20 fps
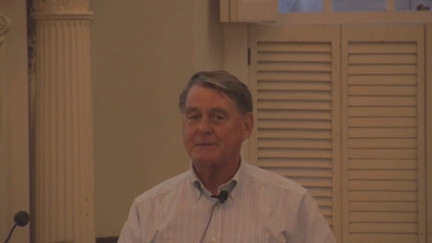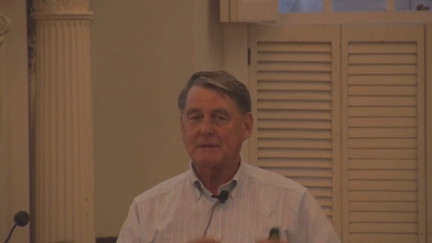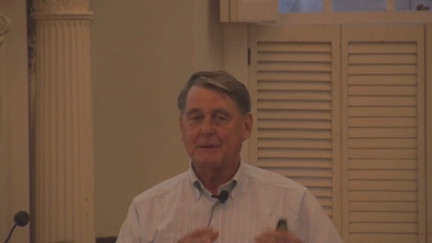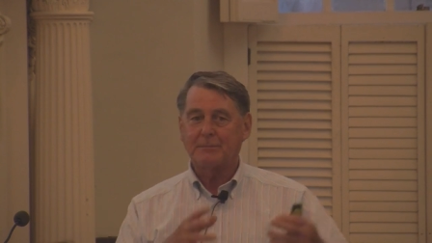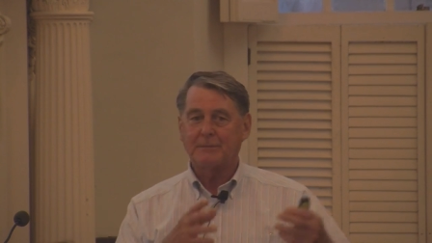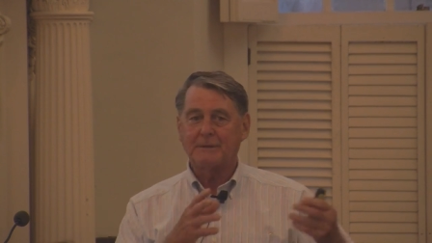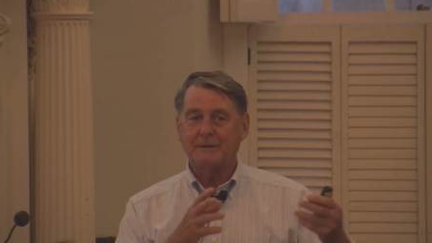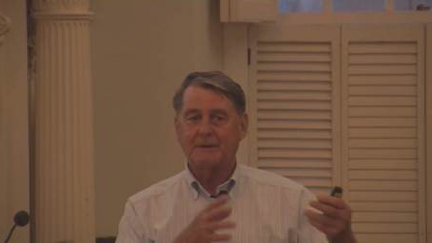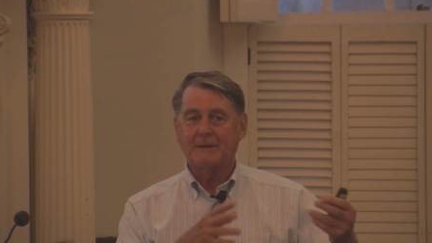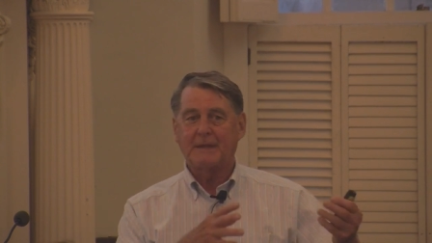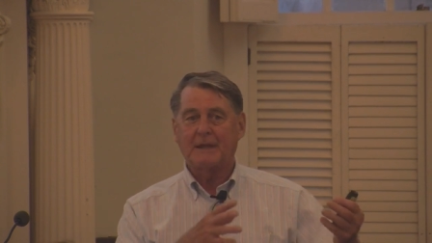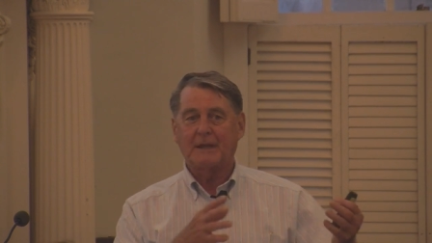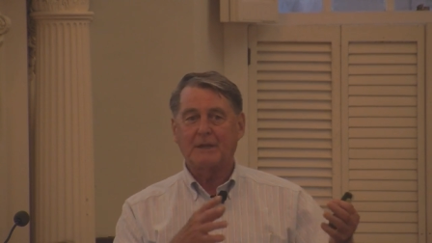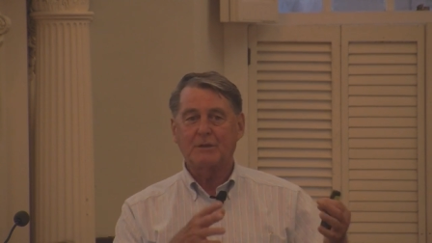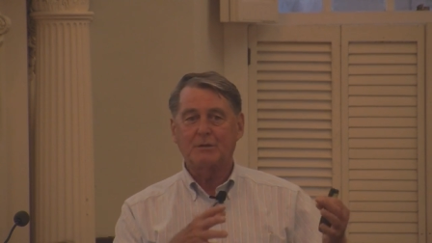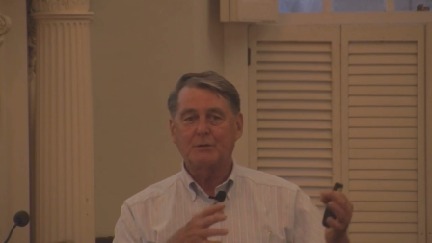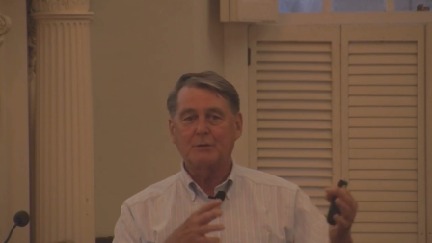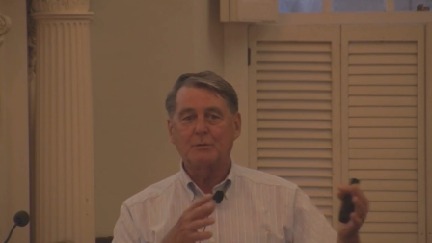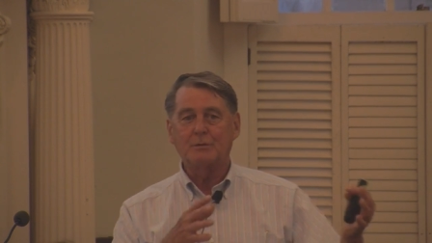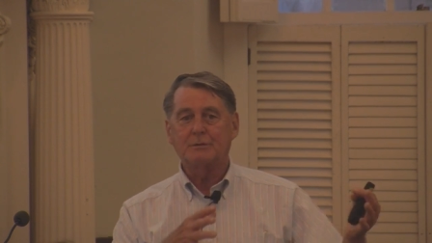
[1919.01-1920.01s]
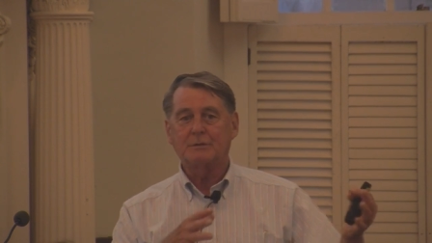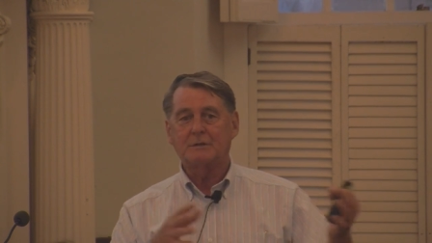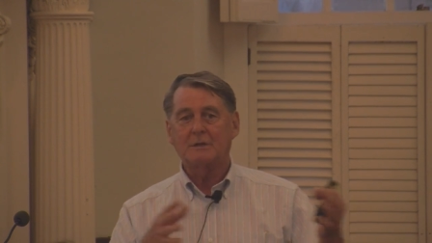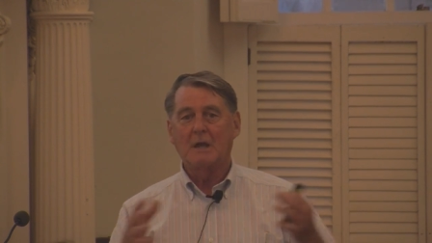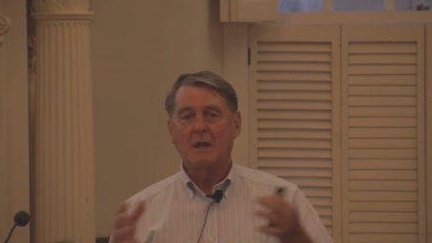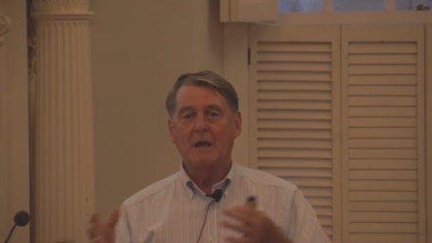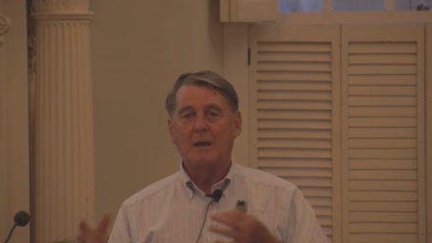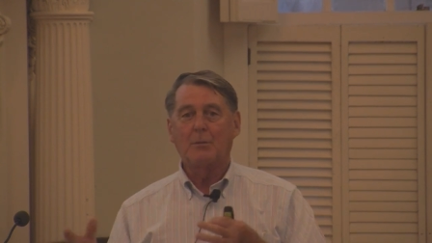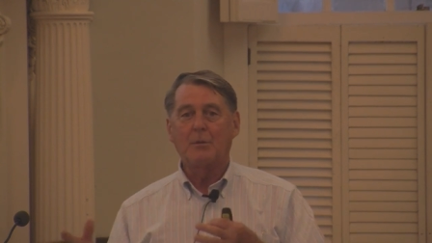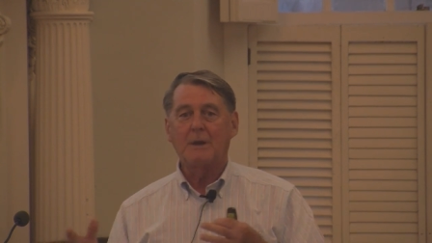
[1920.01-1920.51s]
something that they could use
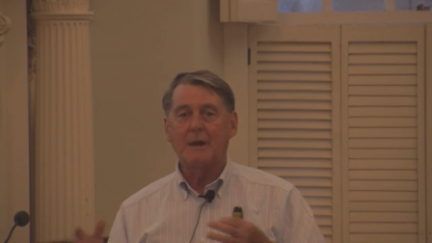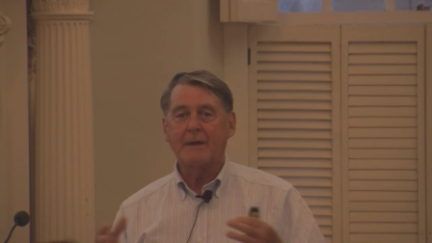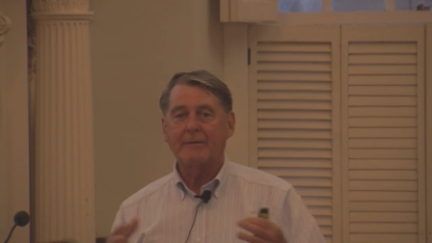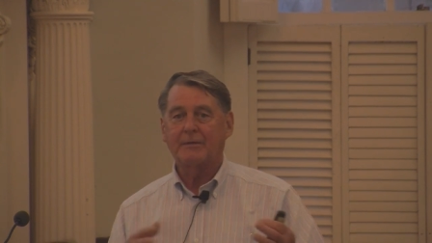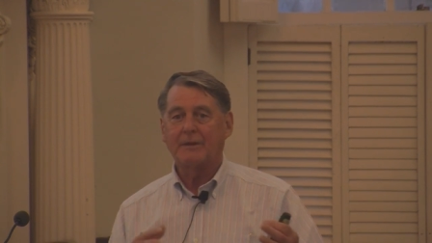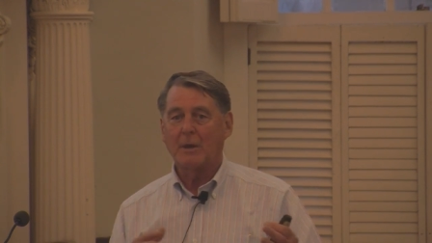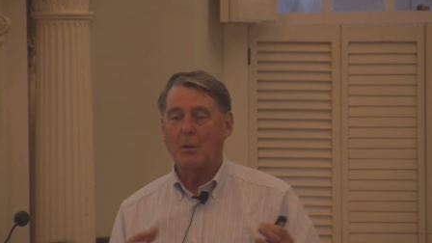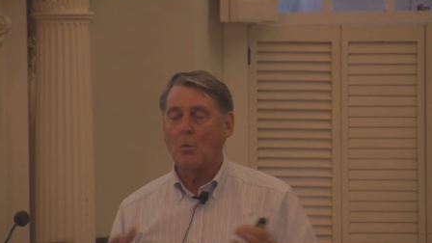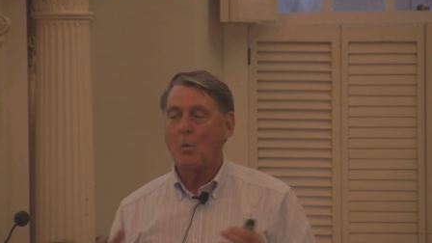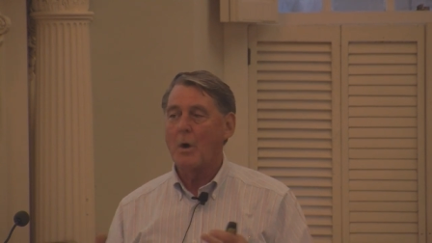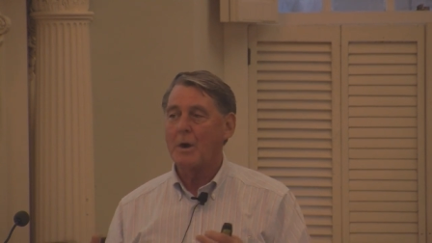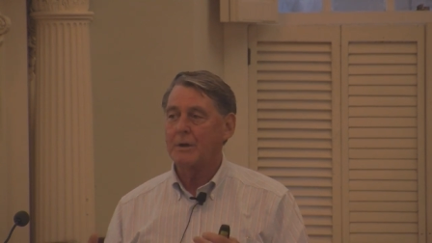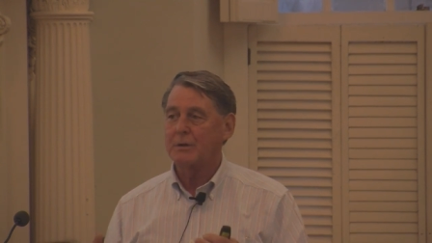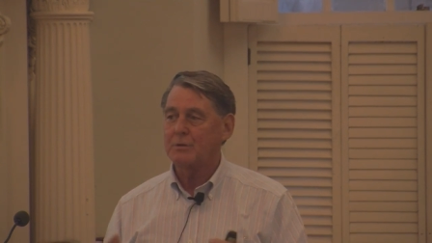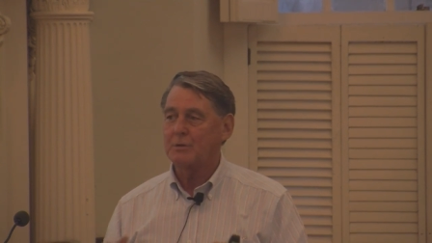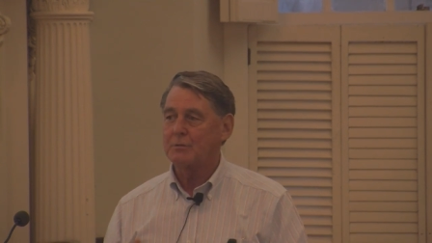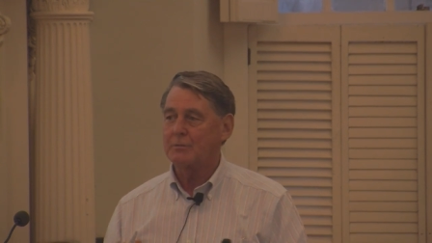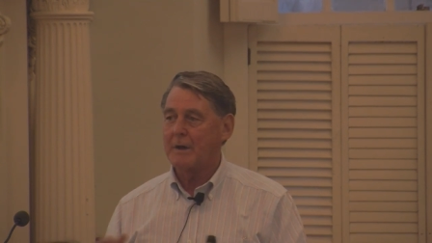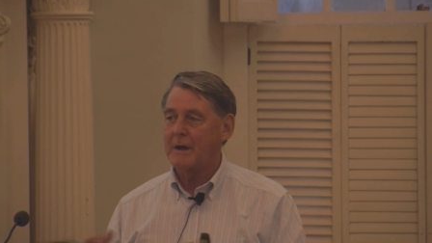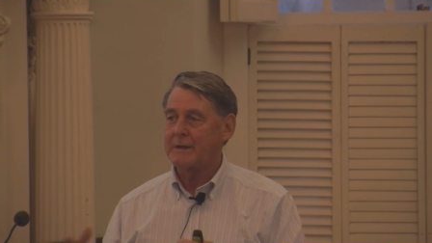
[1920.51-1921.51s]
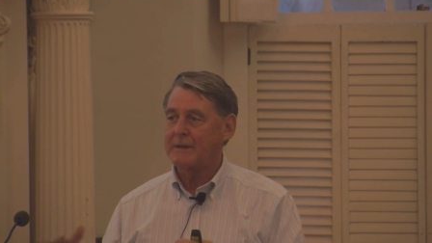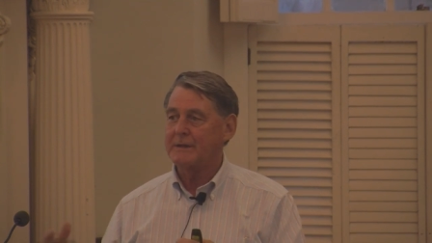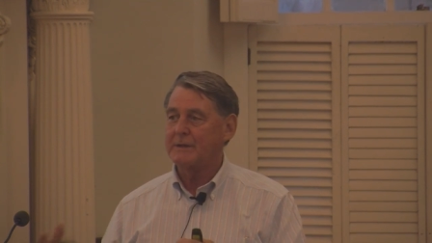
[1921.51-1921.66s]
whenever they wanted to, rather